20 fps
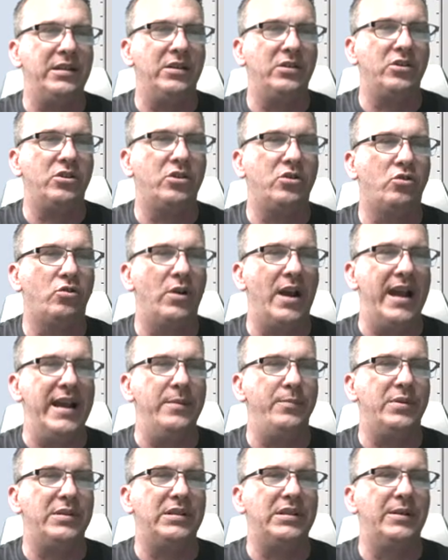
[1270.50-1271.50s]

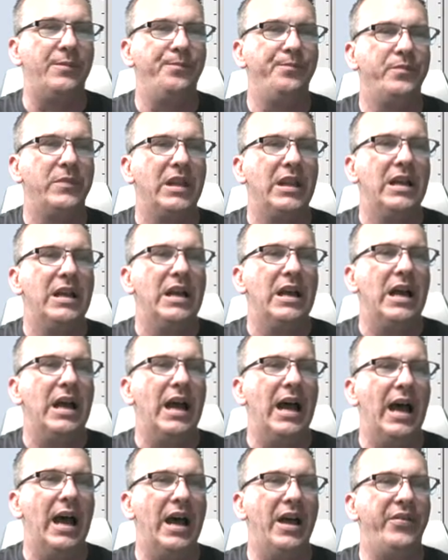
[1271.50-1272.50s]
stripes
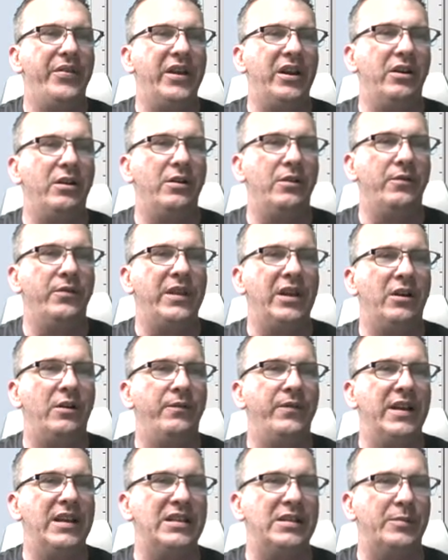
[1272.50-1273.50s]
that are
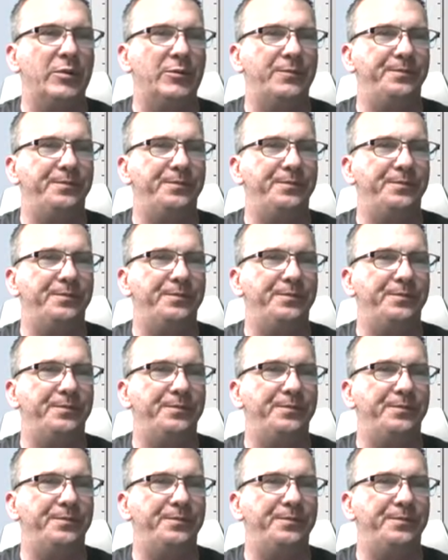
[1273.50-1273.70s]
visible.